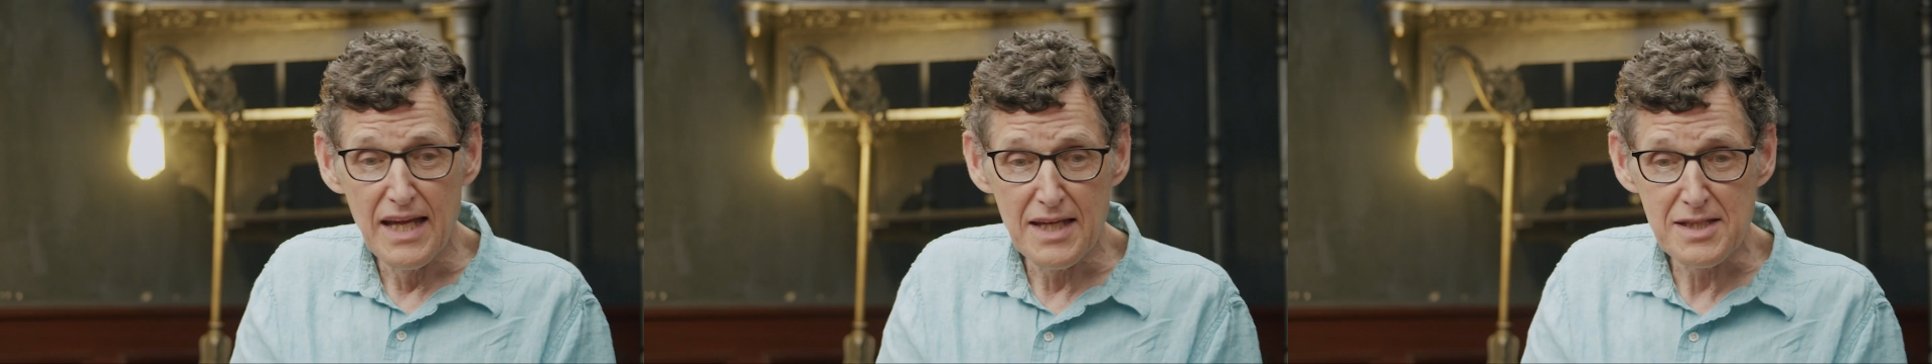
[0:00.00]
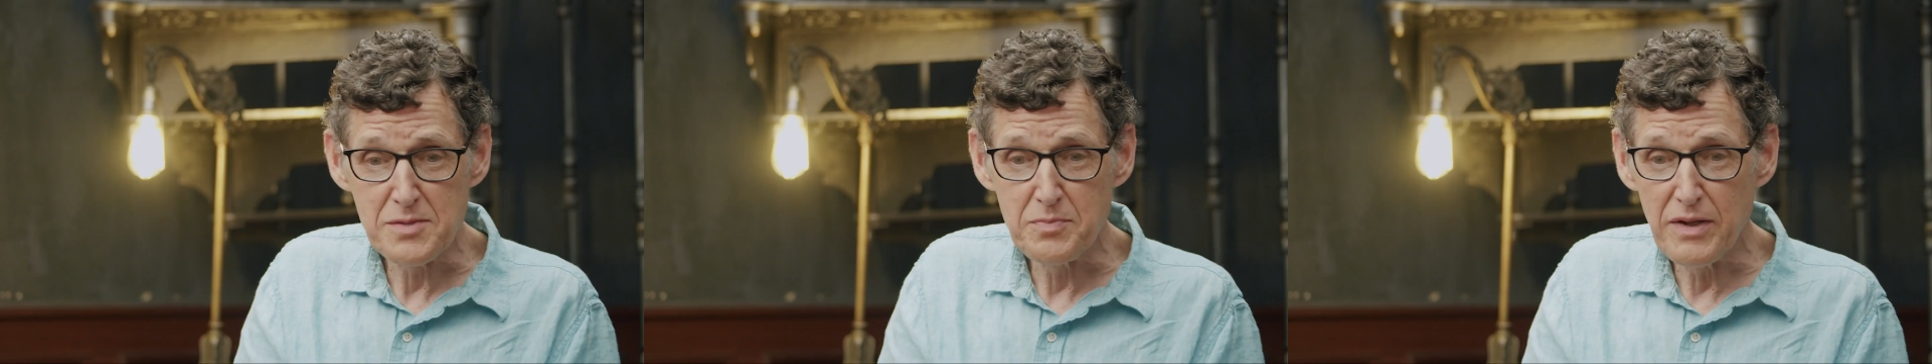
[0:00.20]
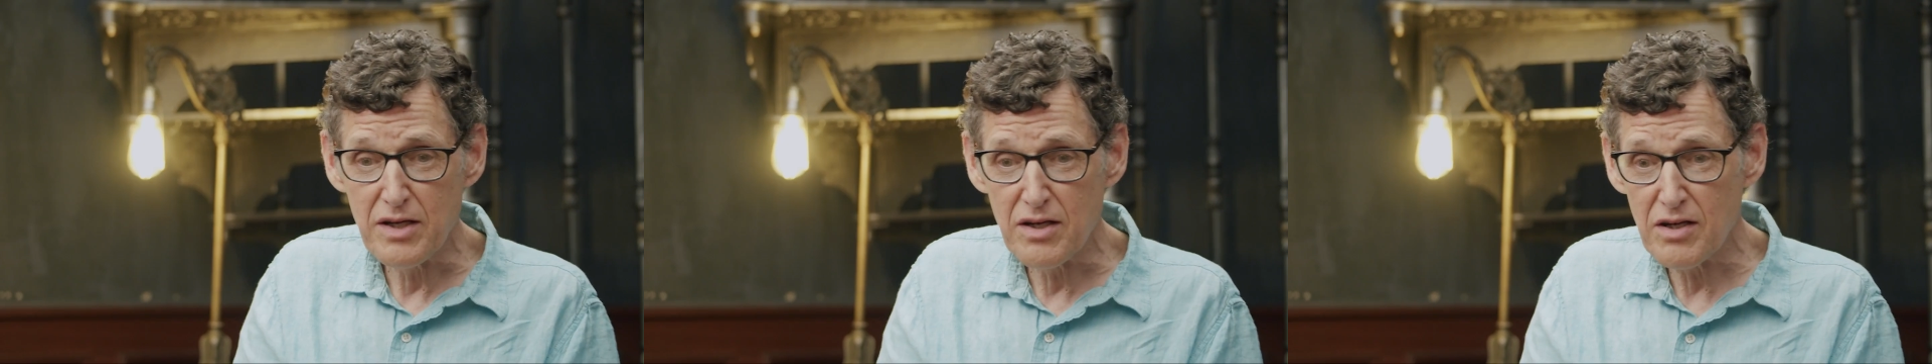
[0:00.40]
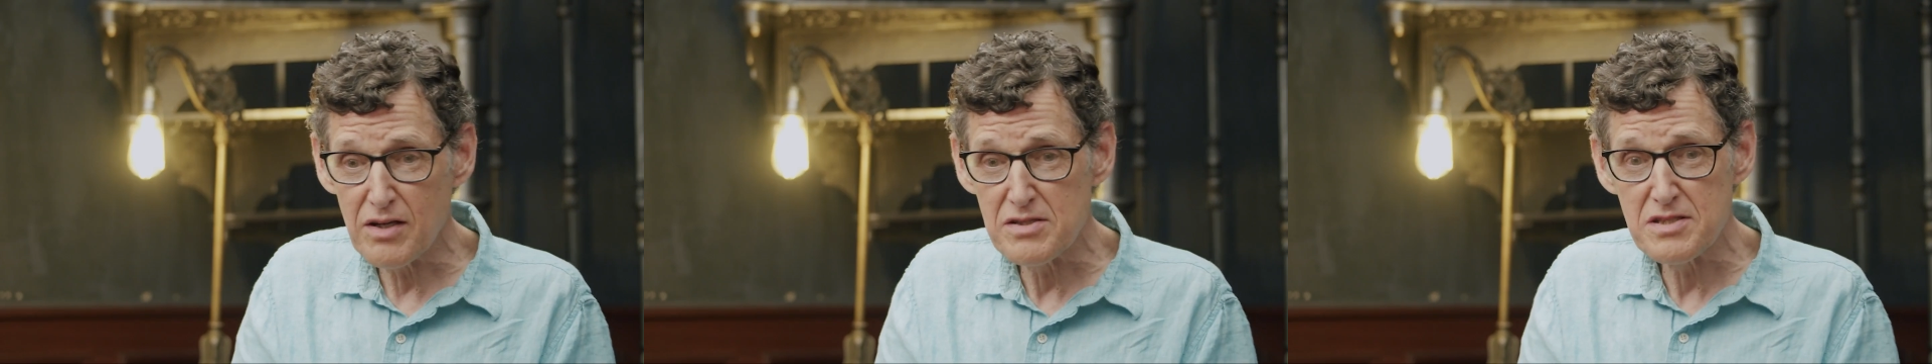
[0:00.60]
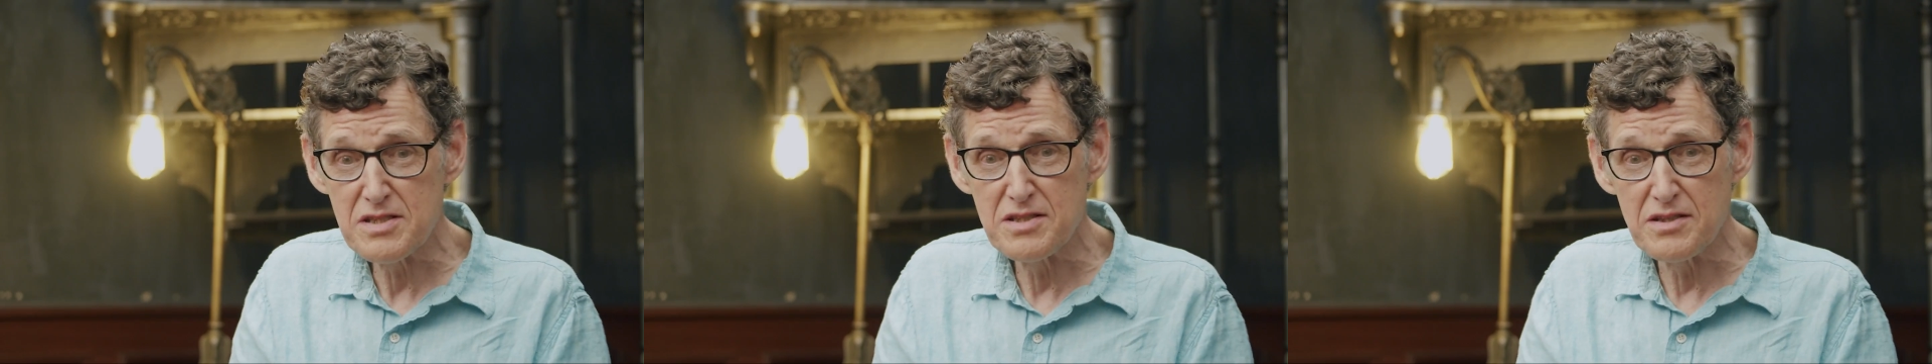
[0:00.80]
is
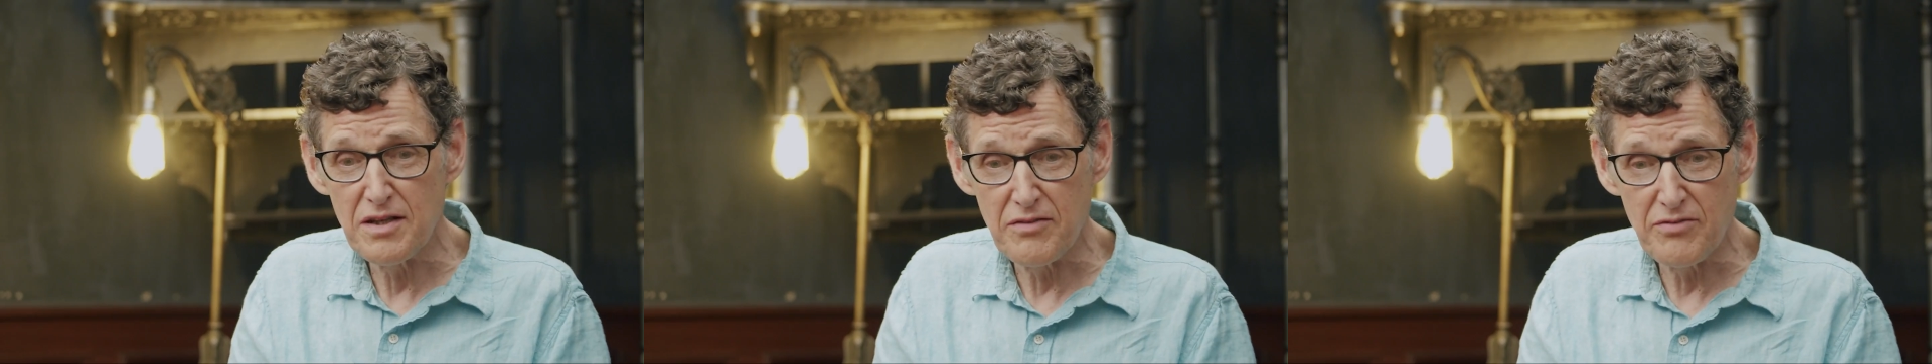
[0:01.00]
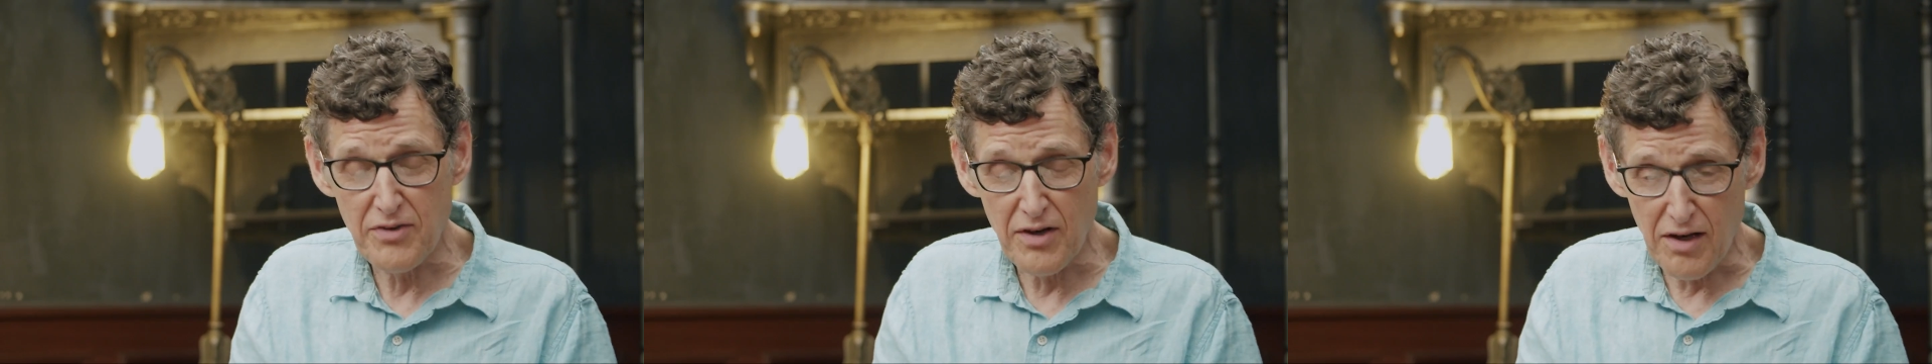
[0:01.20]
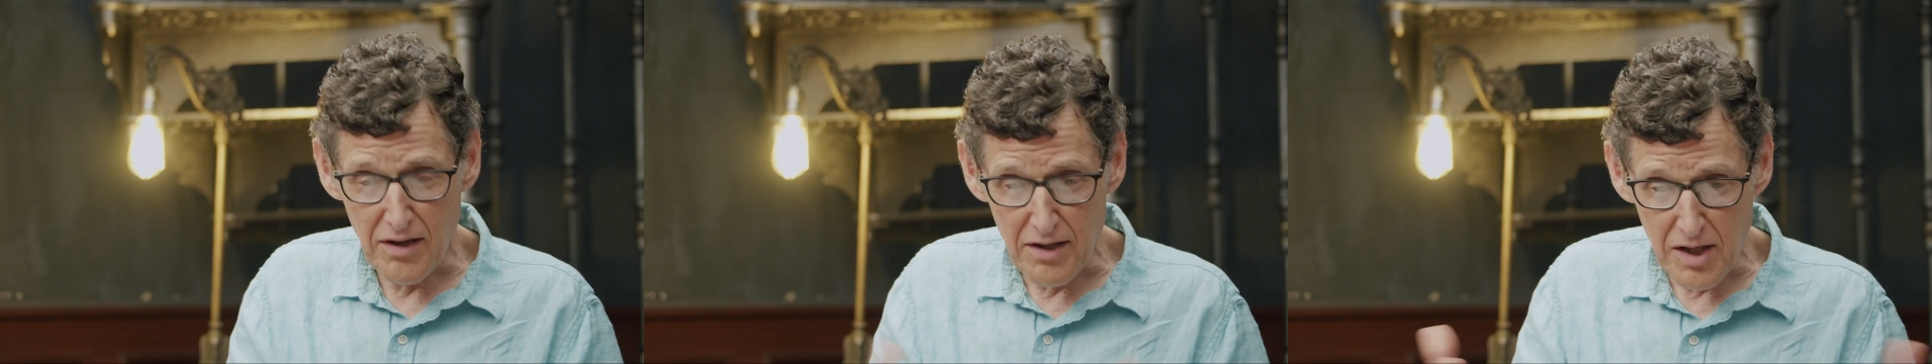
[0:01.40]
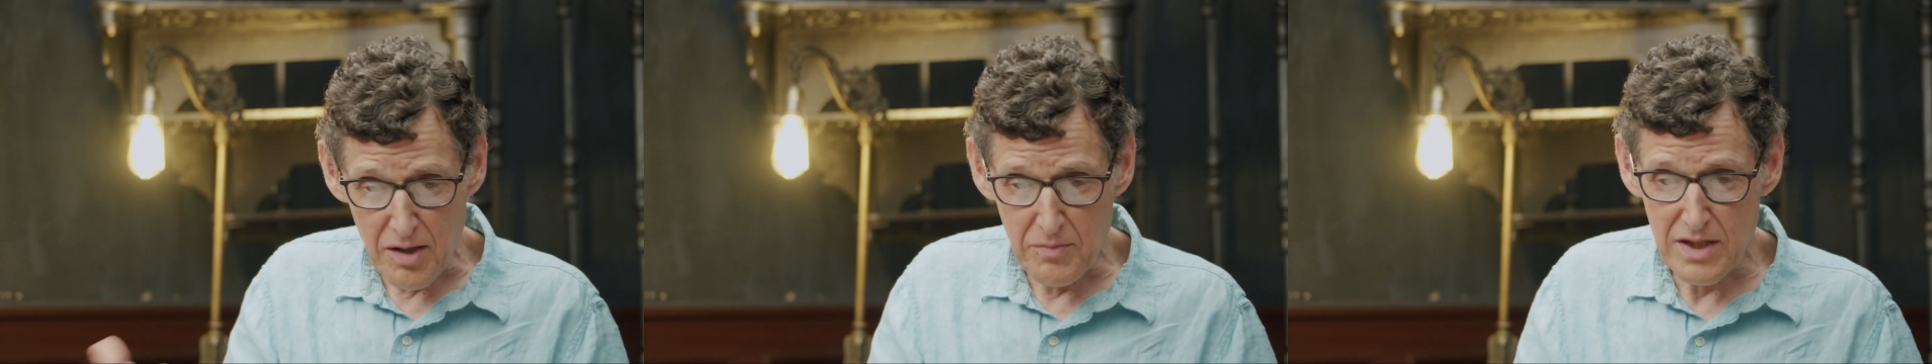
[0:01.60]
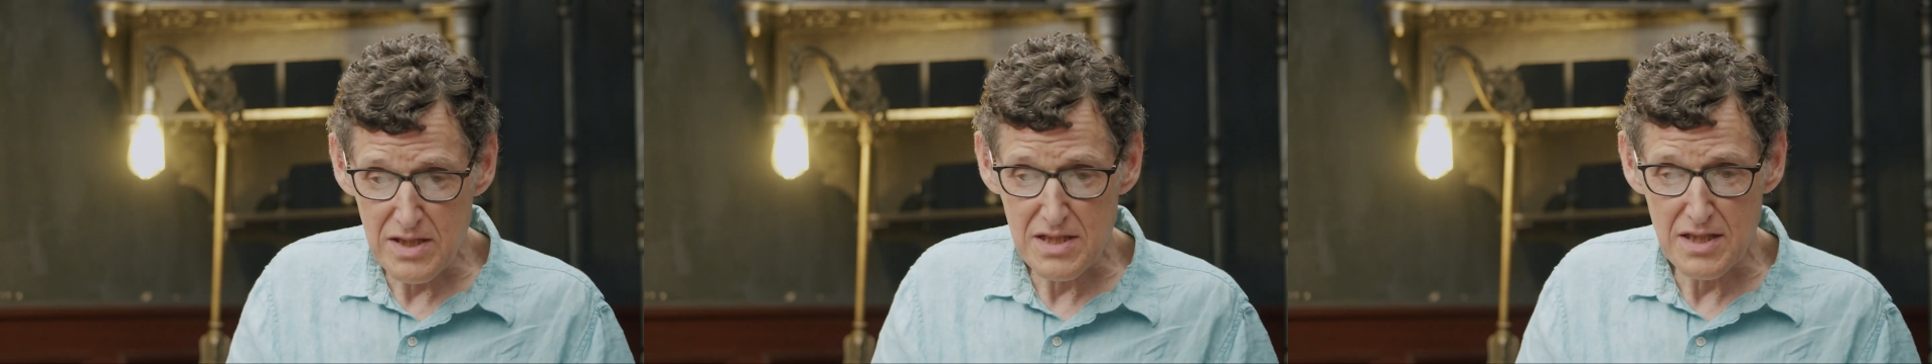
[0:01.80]
because of
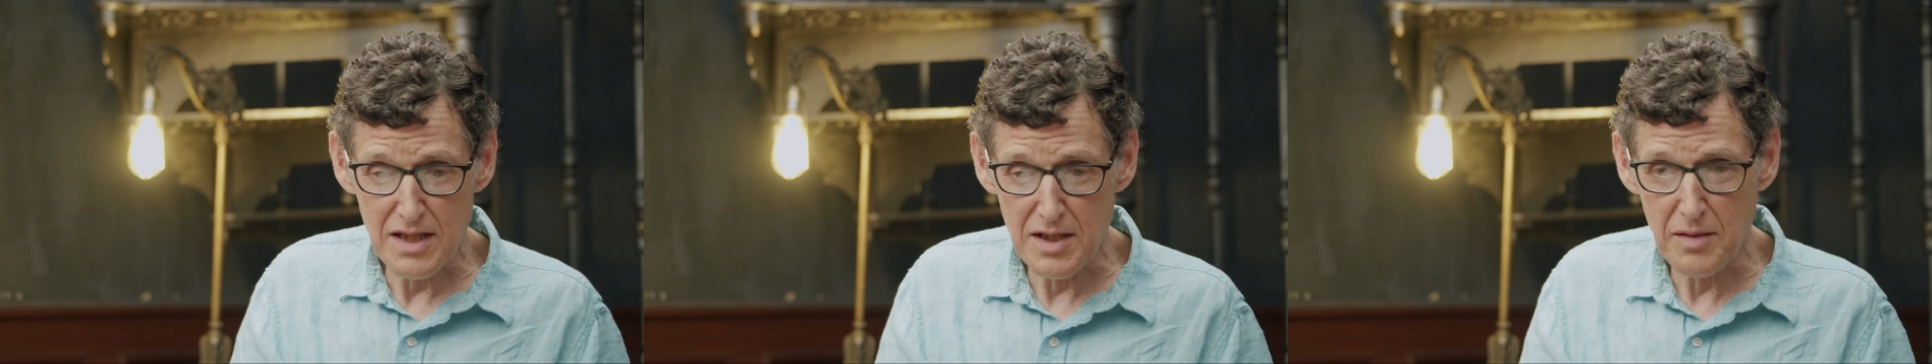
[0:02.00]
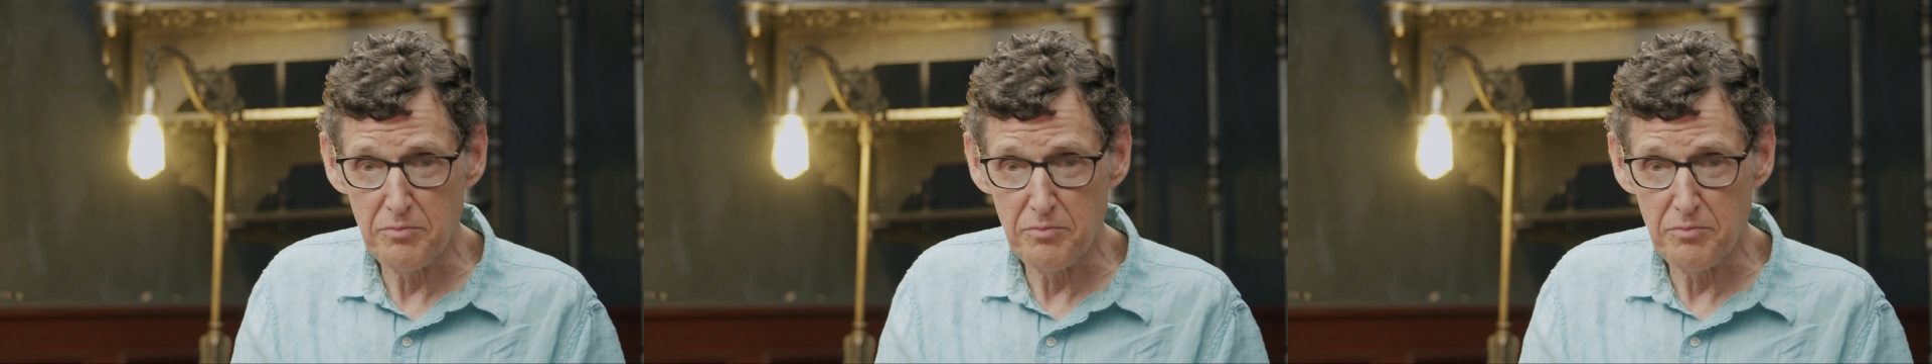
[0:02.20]
arguments and